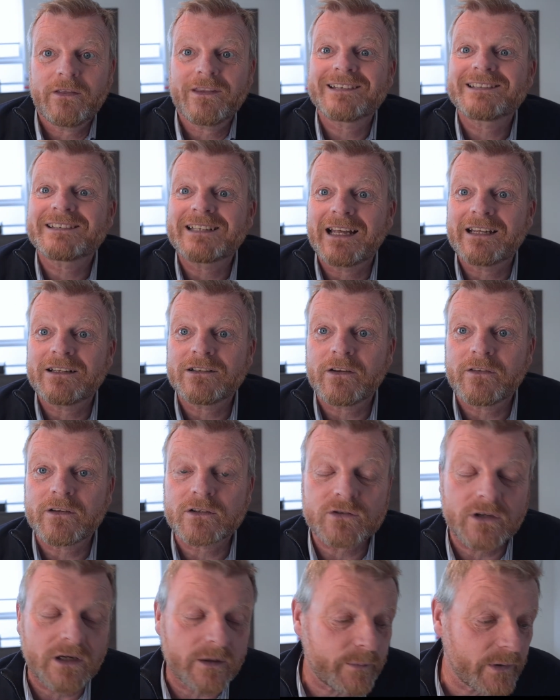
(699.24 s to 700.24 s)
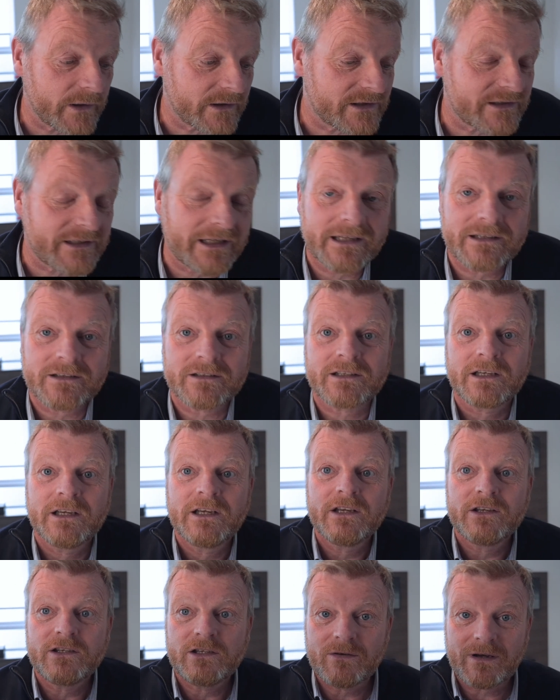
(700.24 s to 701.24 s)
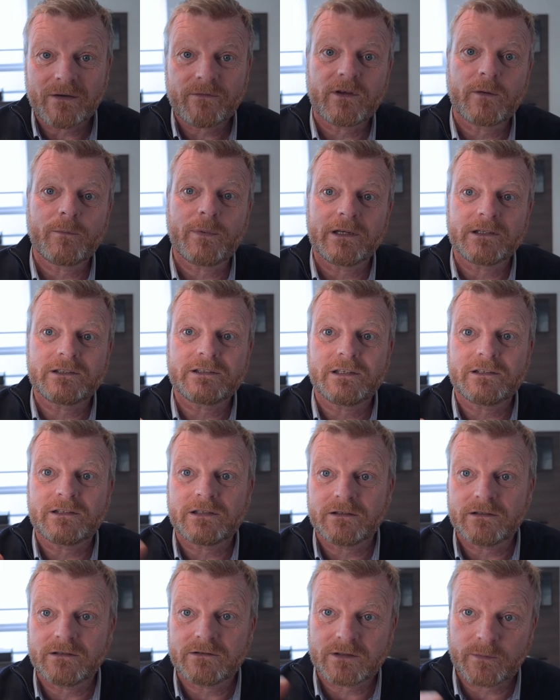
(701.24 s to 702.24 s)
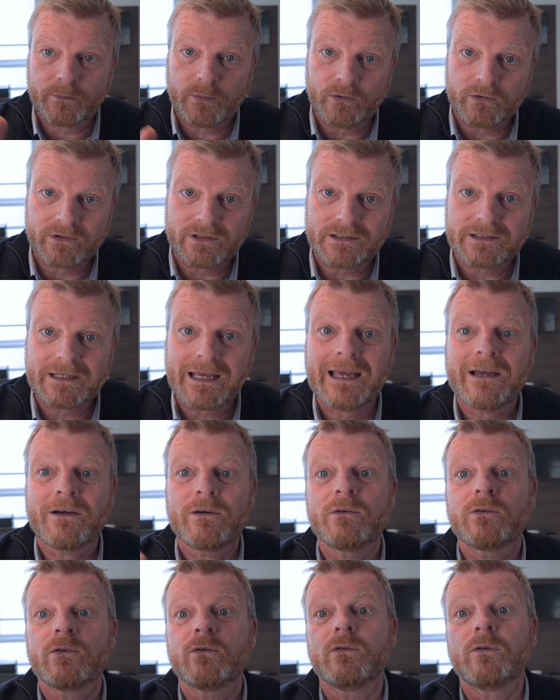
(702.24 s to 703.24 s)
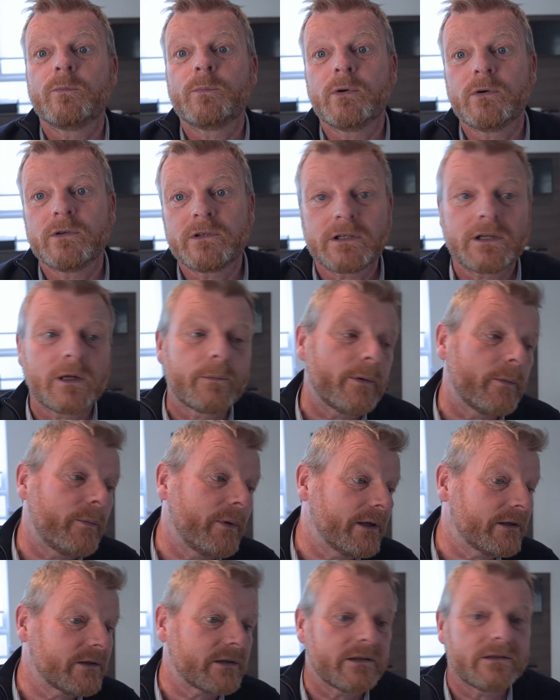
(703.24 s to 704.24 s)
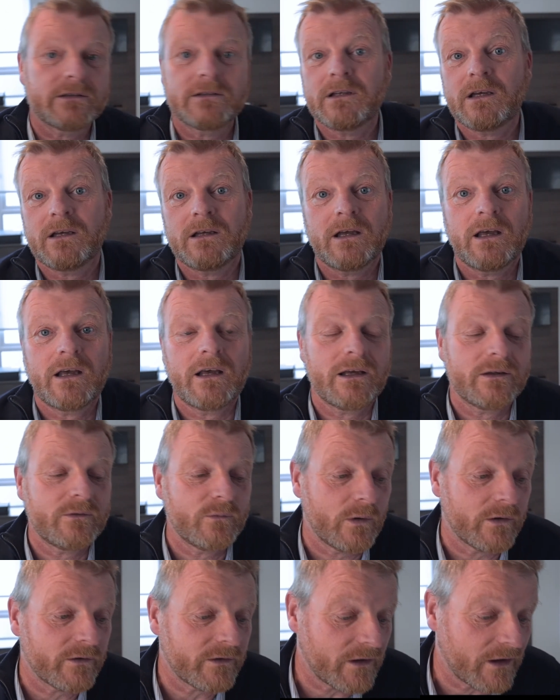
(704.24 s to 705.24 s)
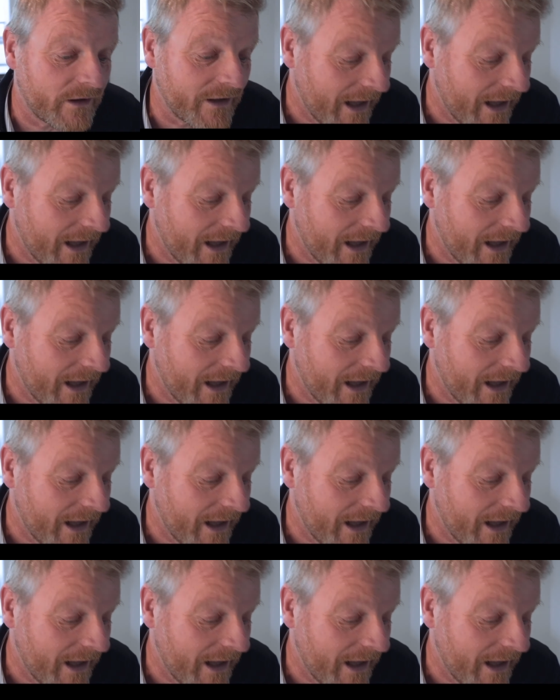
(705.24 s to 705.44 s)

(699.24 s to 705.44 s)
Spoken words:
stand, on the tripod stand, you have the ability to point it down or point it up a bit and whatnot.